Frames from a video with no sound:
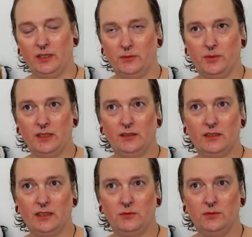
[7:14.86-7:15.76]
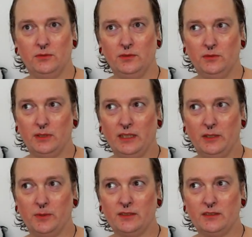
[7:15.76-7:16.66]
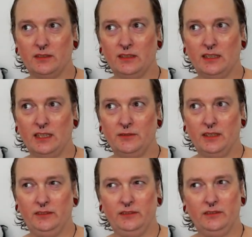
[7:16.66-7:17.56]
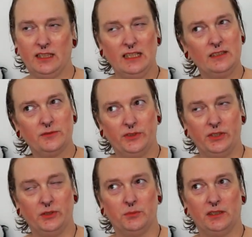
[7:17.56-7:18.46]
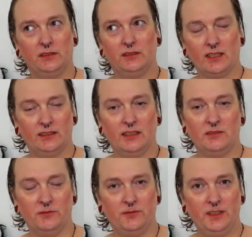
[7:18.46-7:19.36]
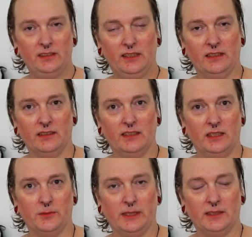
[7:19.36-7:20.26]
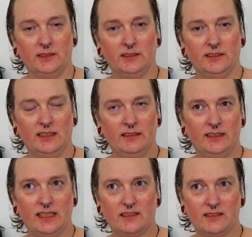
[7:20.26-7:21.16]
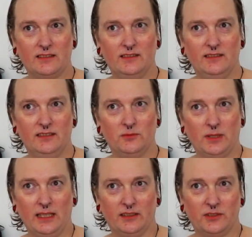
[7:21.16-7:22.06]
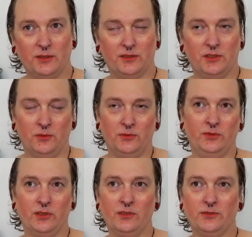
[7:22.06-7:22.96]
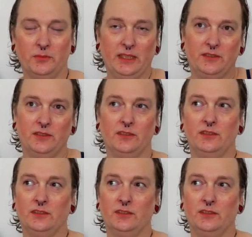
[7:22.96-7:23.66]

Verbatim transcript: I was and what I wanted in life. I kind of knew, but it didn't fit in anywhere. And that's why it took so long for me to,